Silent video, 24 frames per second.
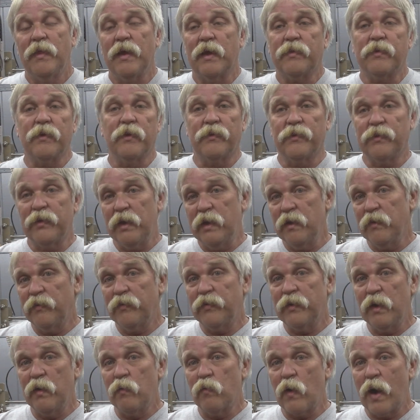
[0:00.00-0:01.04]
that the
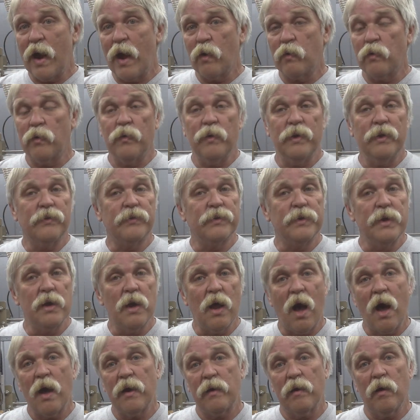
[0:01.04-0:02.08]
CNC router is
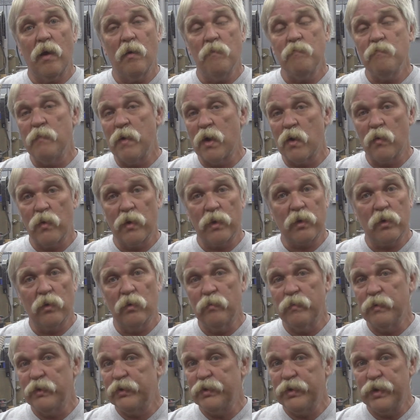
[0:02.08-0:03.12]
not a
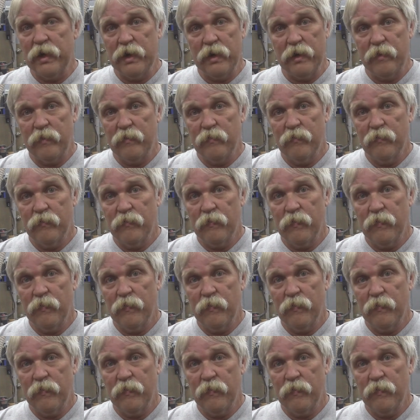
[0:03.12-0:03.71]
miracle machine.